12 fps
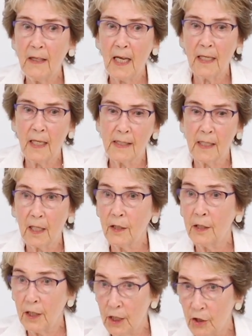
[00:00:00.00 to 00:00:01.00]
Then I
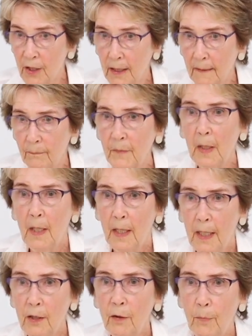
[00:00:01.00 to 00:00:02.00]
started teaching
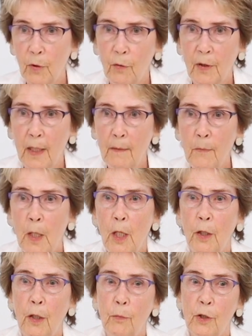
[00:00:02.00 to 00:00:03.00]
in the program.
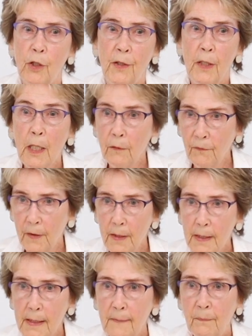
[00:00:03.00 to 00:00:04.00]
There was 3 of
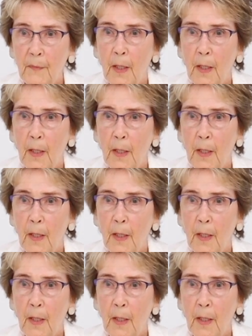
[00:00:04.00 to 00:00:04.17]
us,